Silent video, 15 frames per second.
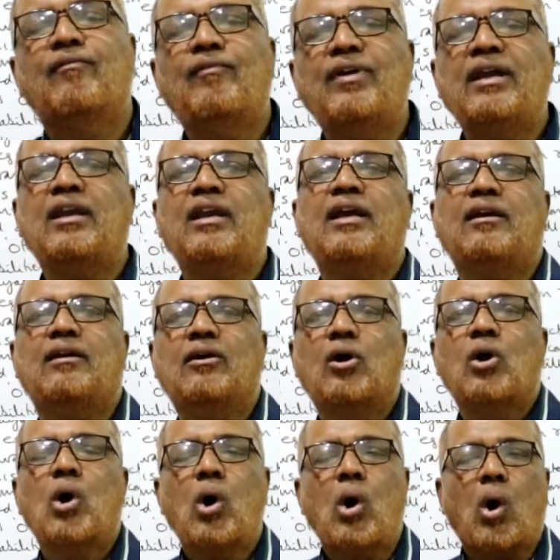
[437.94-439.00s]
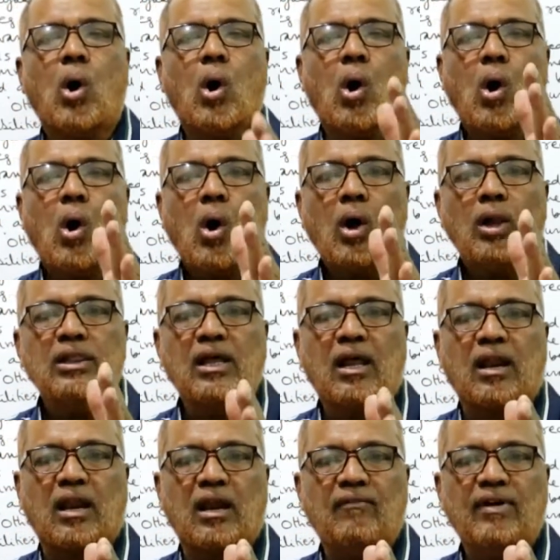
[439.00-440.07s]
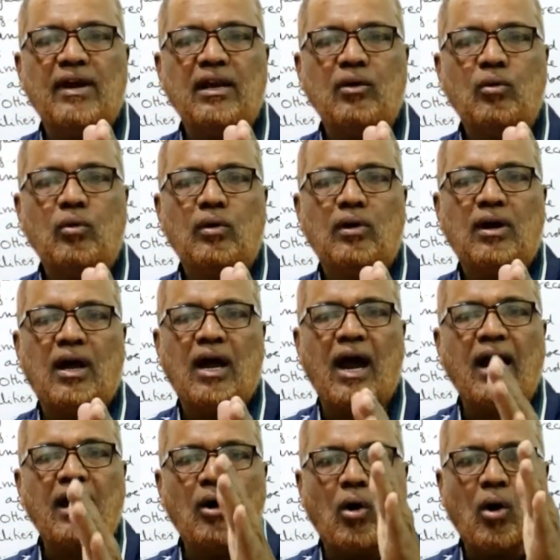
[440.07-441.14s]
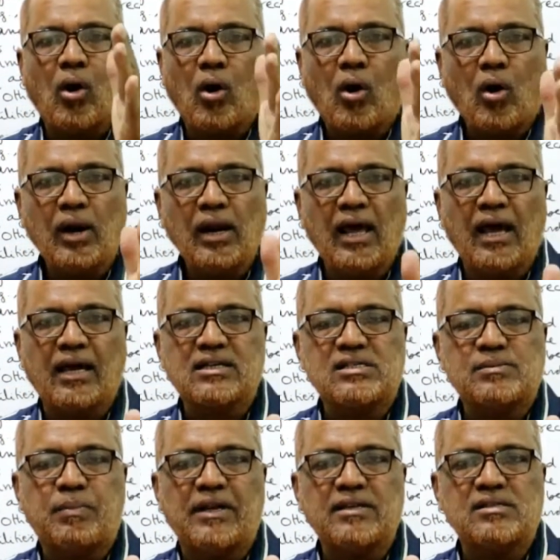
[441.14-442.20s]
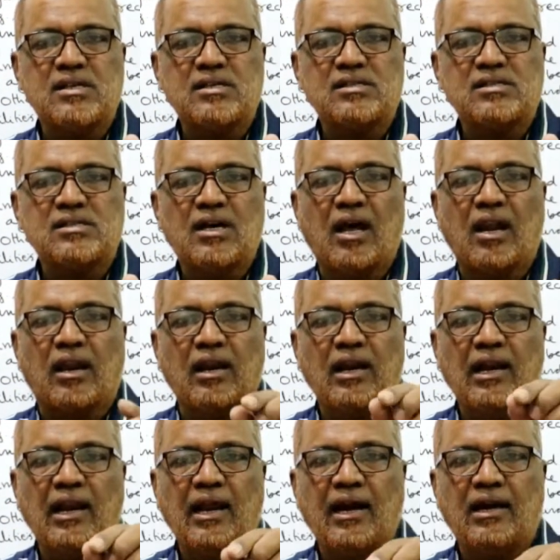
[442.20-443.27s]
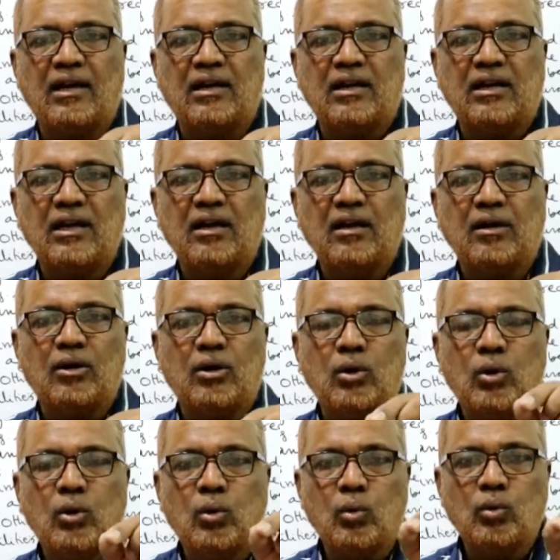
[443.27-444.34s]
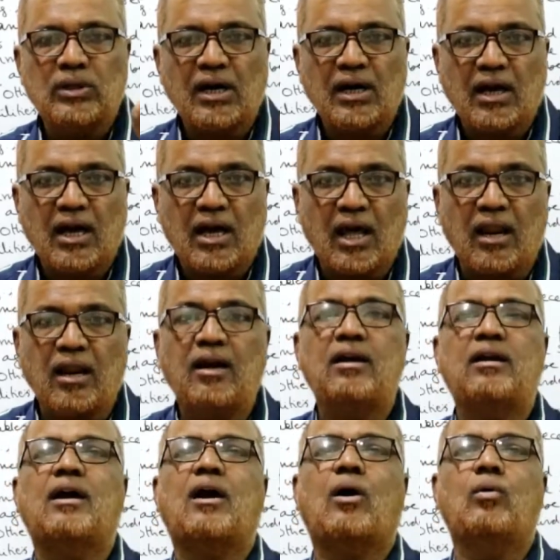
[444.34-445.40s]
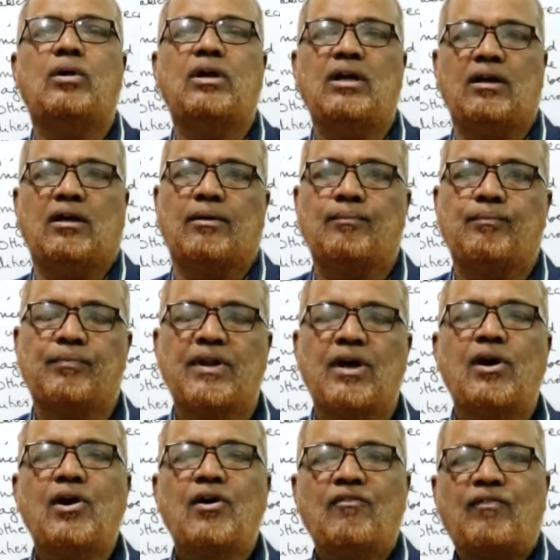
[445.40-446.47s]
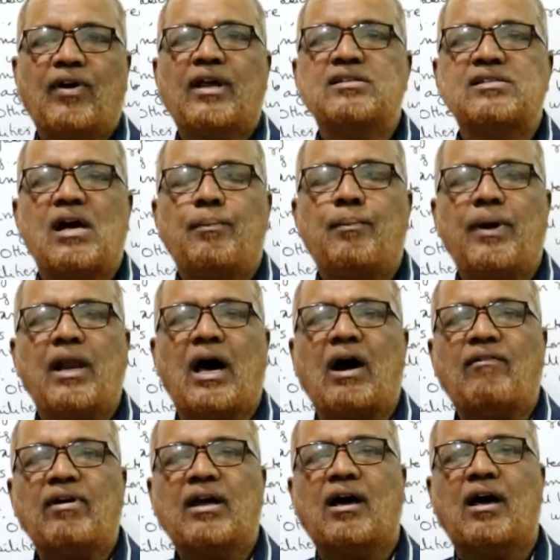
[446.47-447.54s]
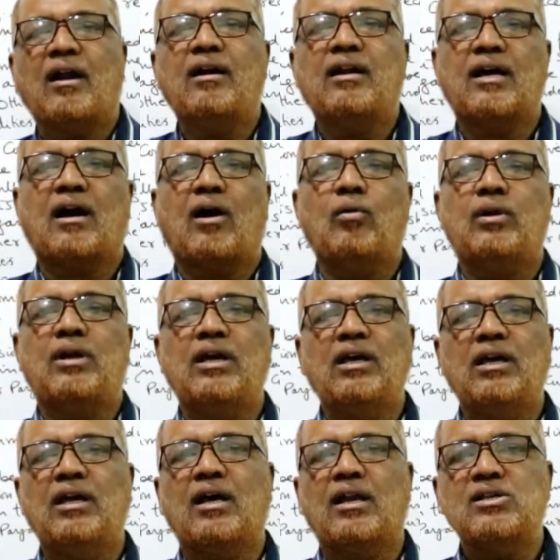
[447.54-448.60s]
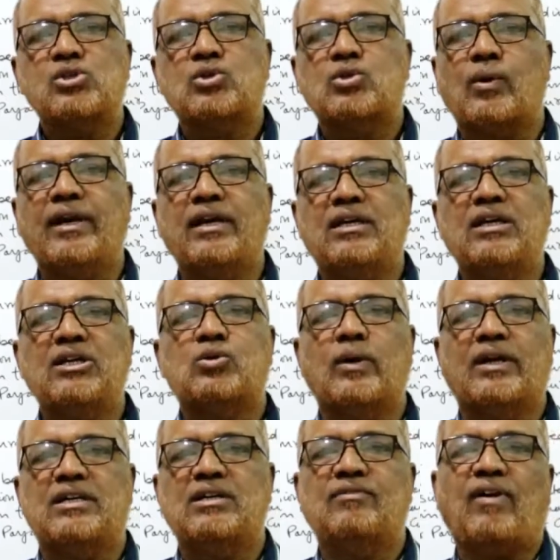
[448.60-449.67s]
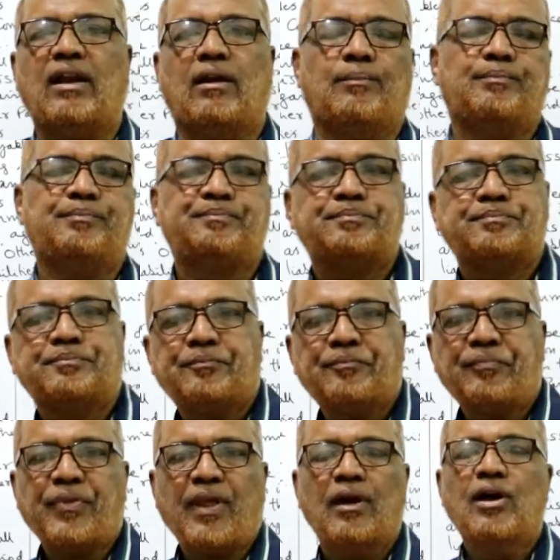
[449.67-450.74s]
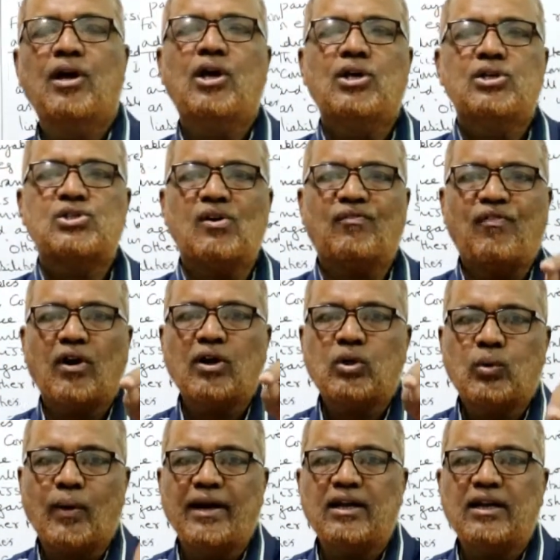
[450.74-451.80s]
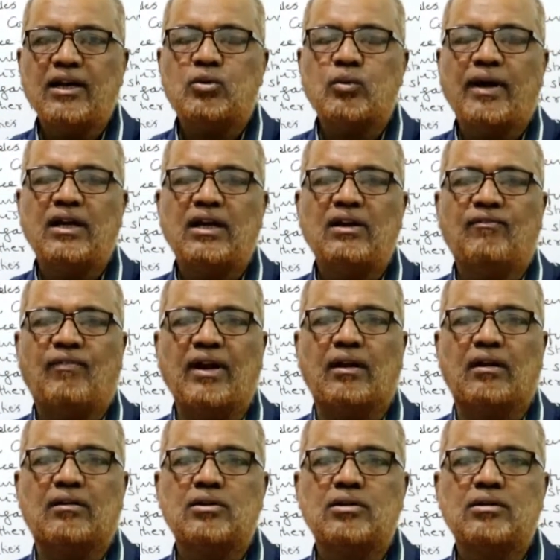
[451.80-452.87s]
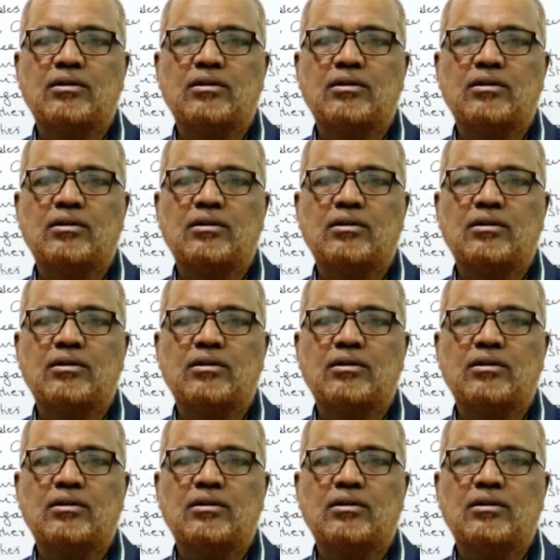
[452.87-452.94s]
we need all the revenue and all expenses relating to the current accounting year. For example, our current accounting year is 2021. So for 2021,